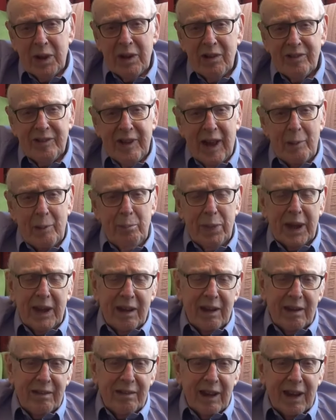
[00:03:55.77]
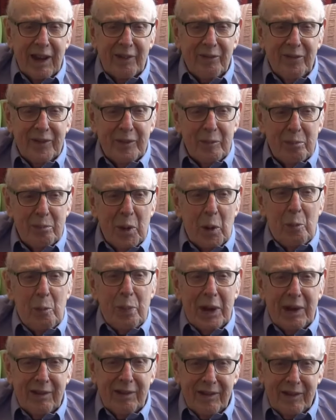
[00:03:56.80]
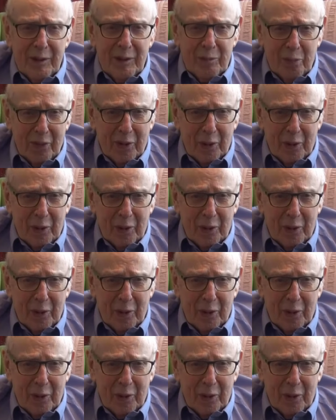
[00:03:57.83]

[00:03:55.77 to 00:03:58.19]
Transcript: because I'm beginning to have some mobility